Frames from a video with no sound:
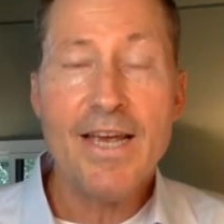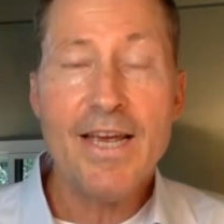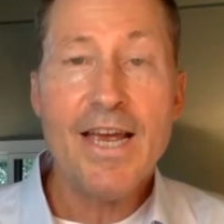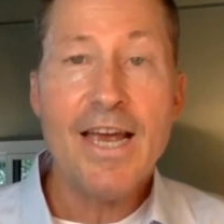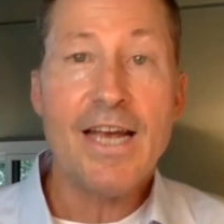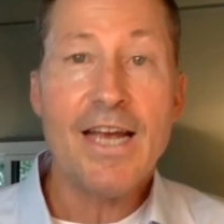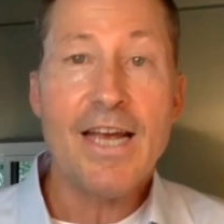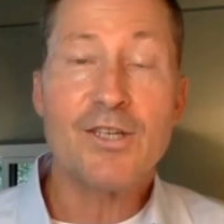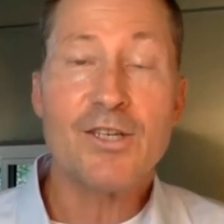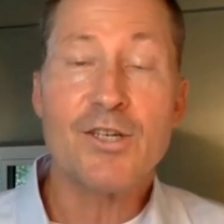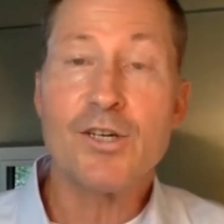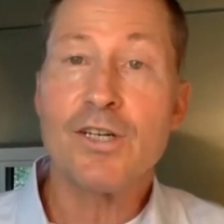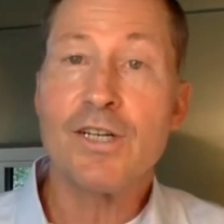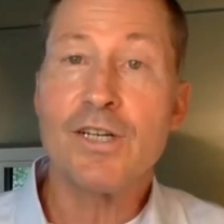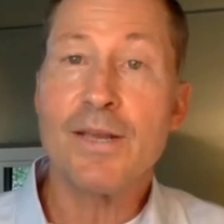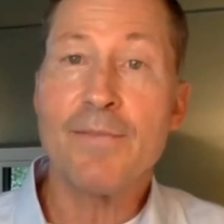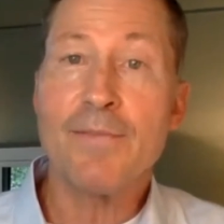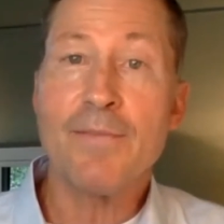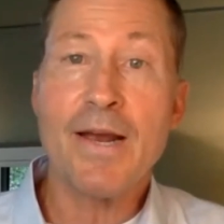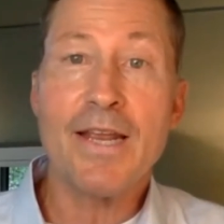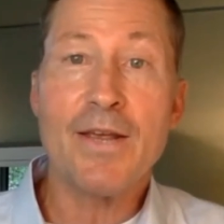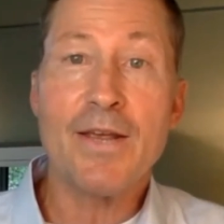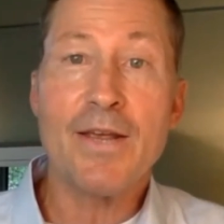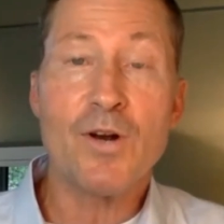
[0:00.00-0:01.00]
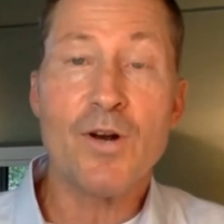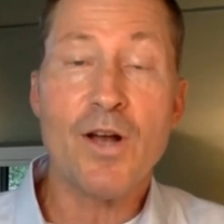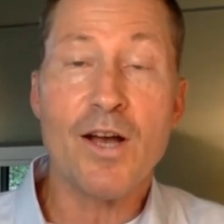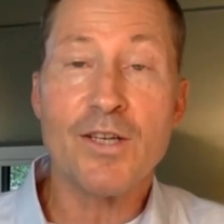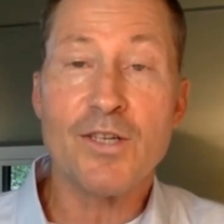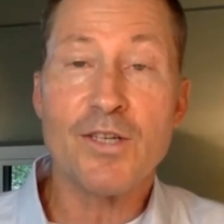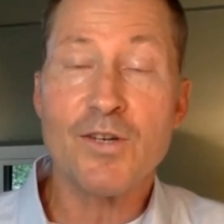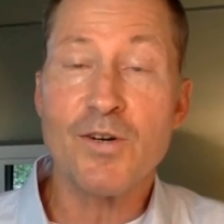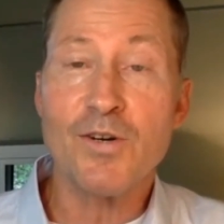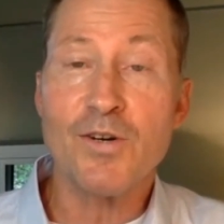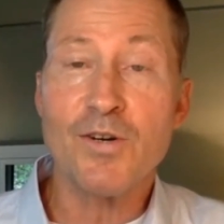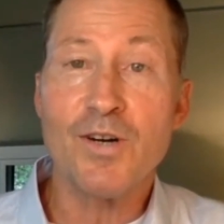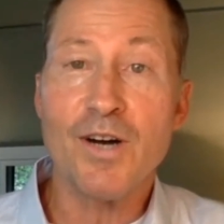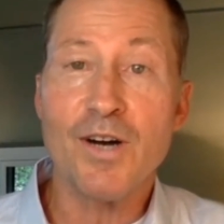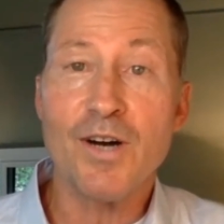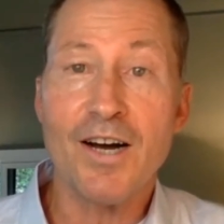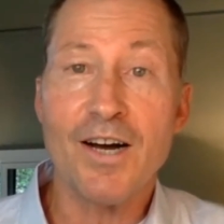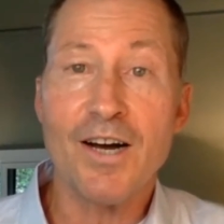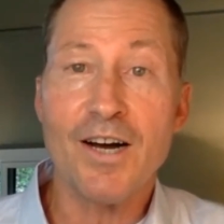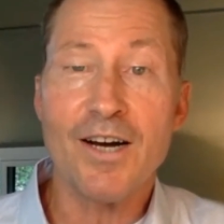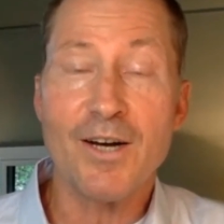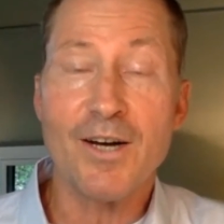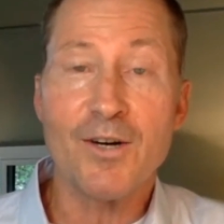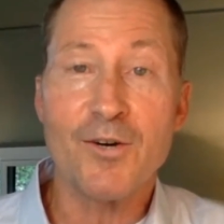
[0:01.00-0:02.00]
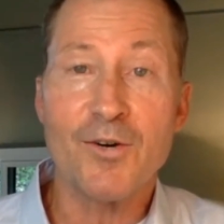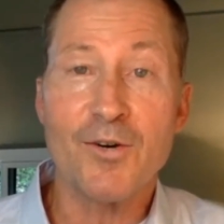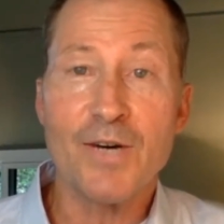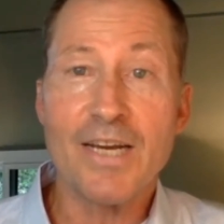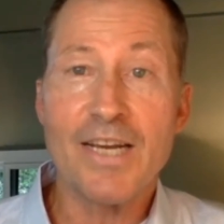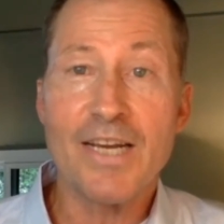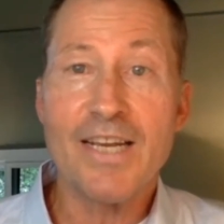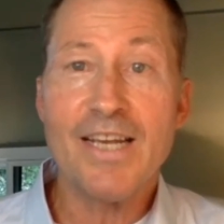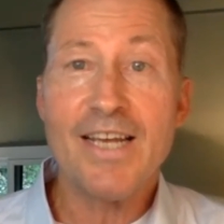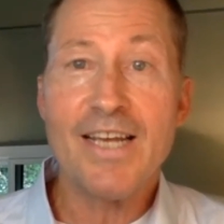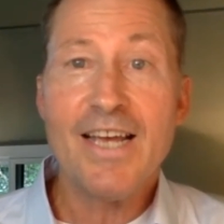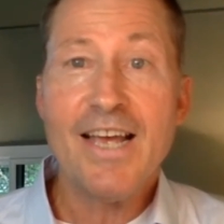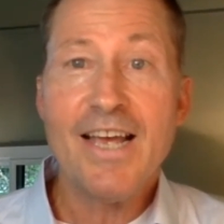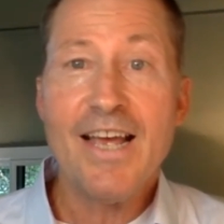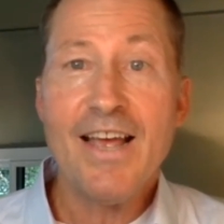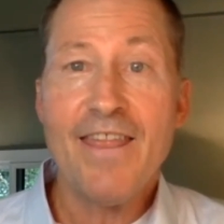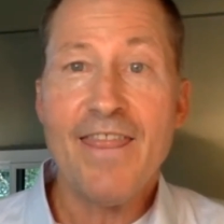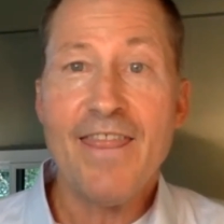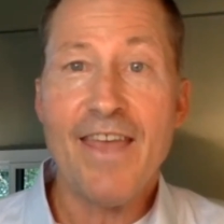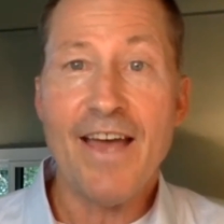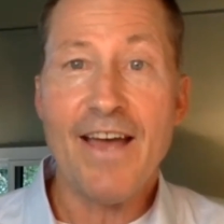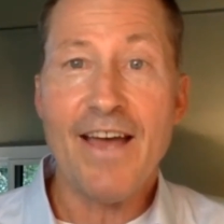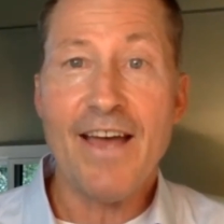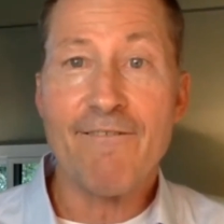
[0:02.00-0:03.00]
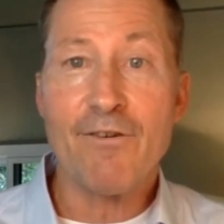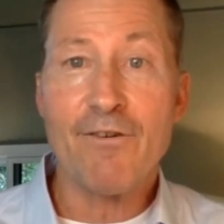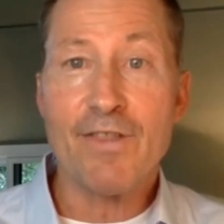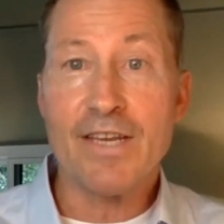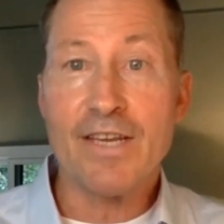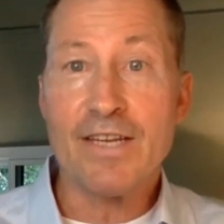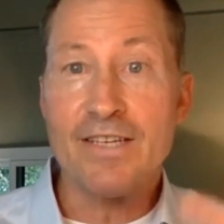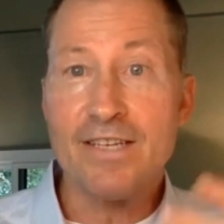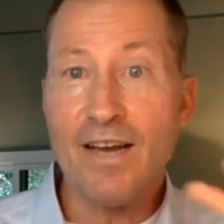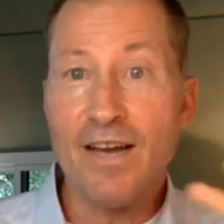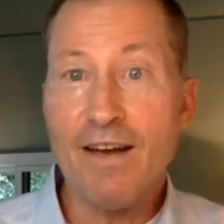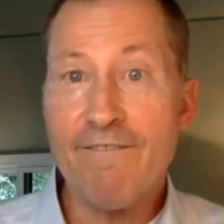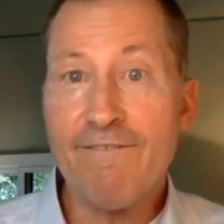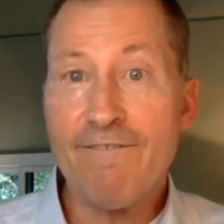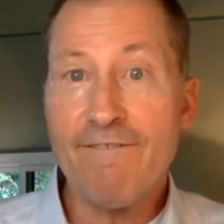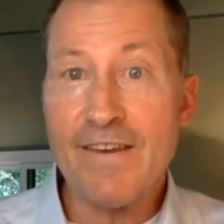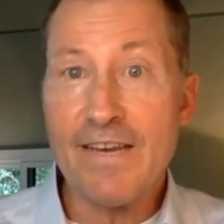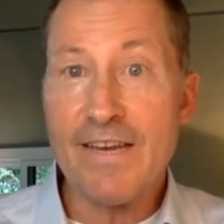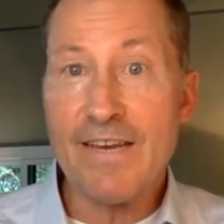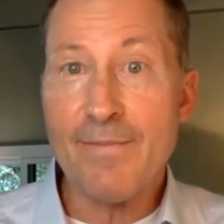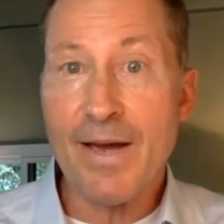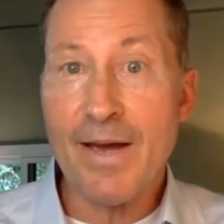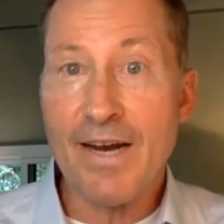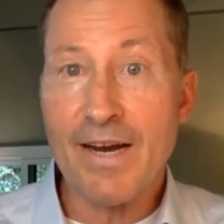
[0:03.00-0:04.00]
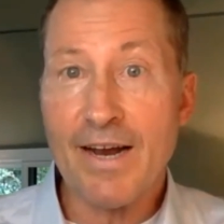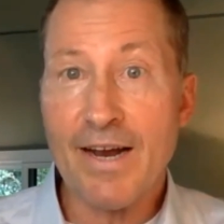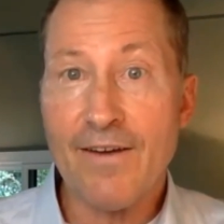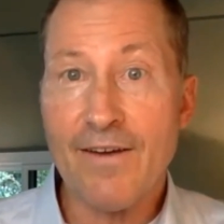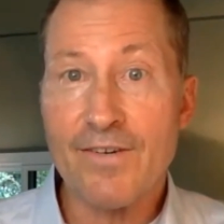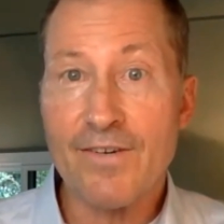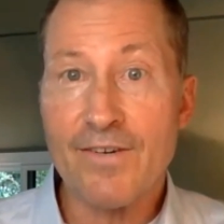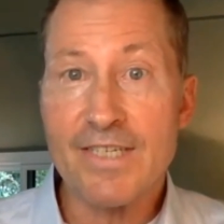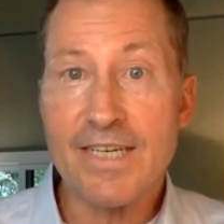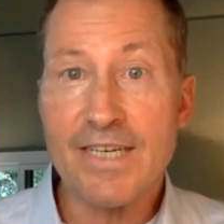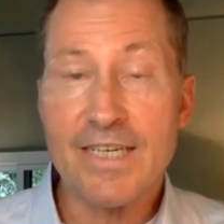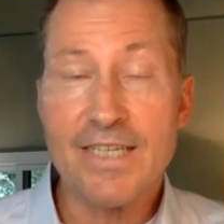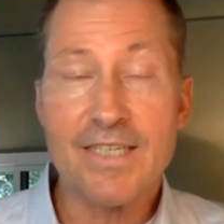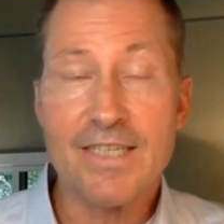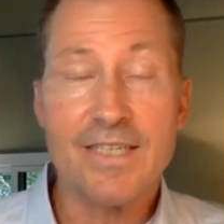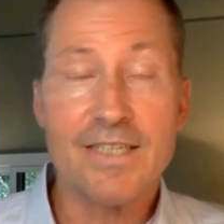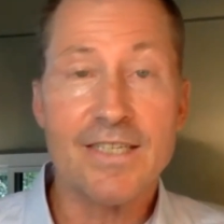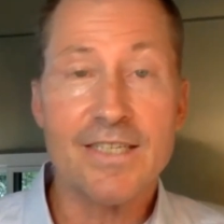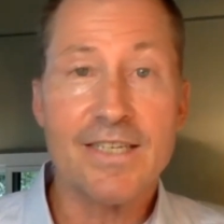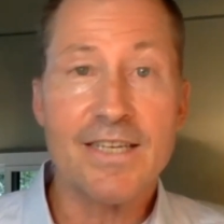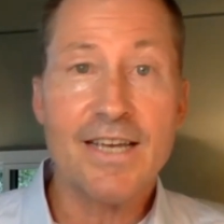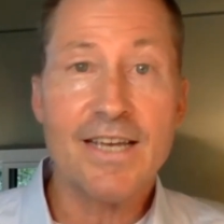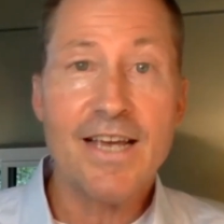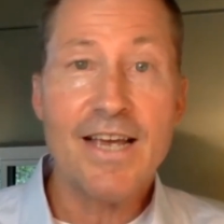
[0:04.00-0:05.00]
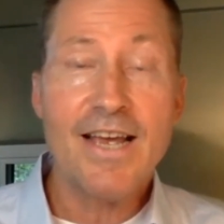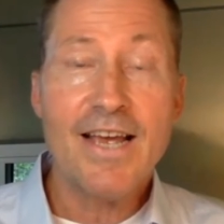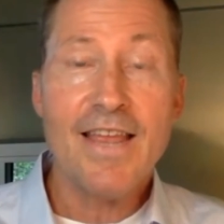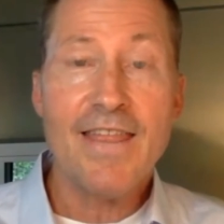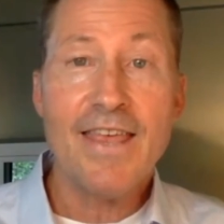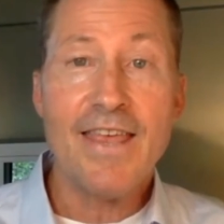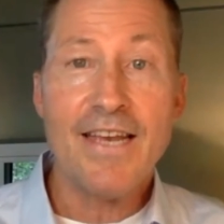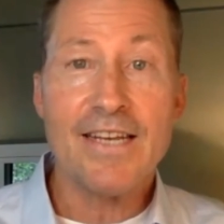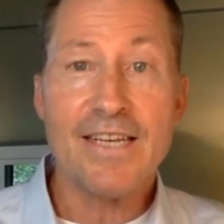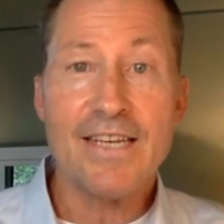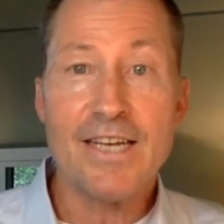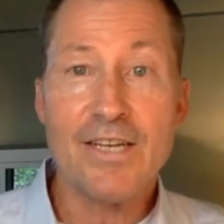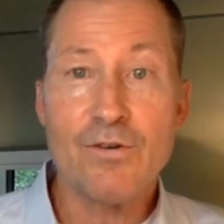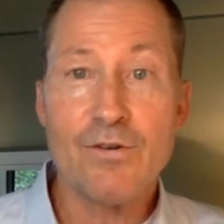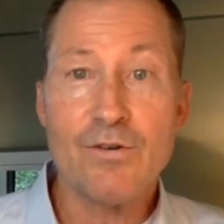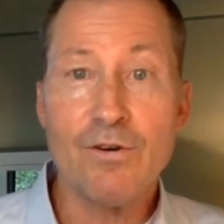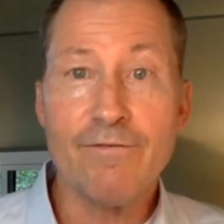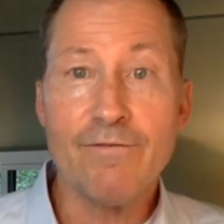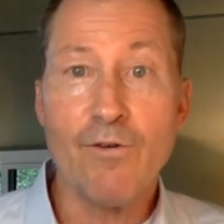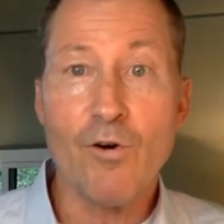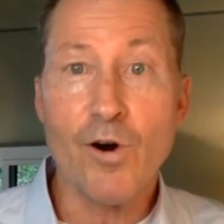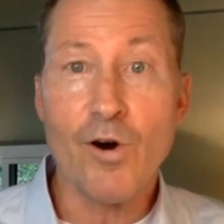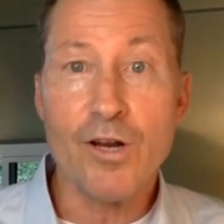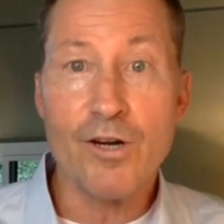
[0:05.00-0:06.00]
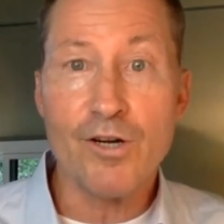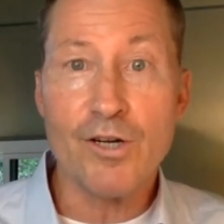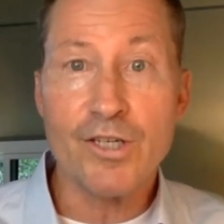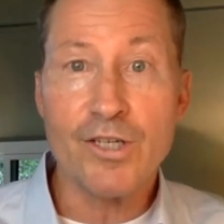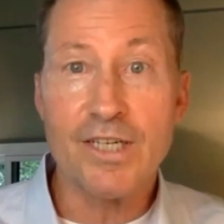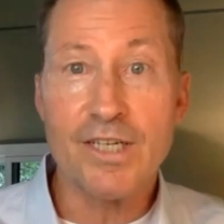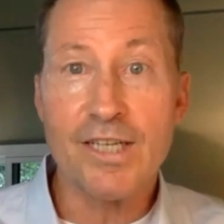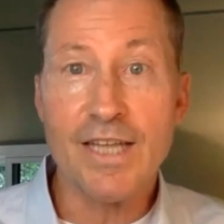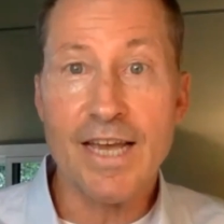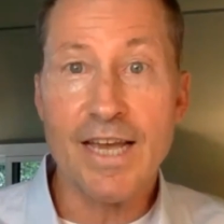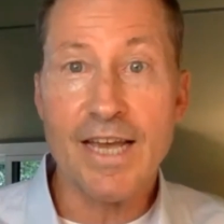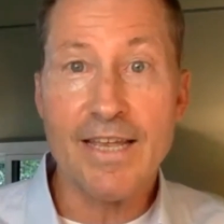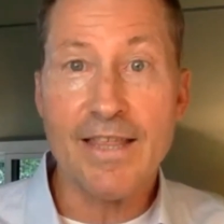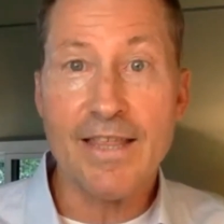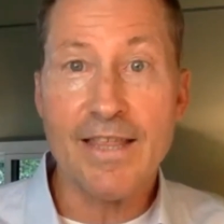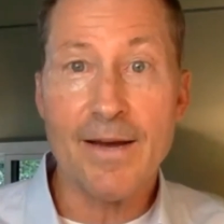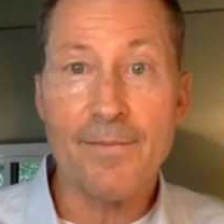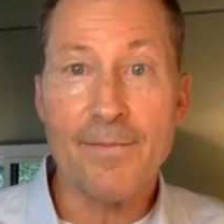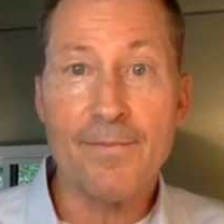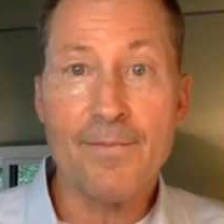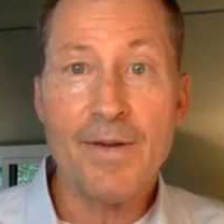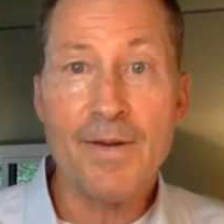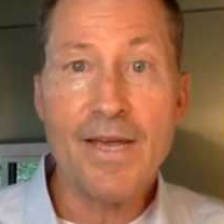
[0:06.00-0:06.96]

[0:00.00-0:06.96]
And certainly many would also agree that for the tough feedback conversations, they tend to avoid or delay them.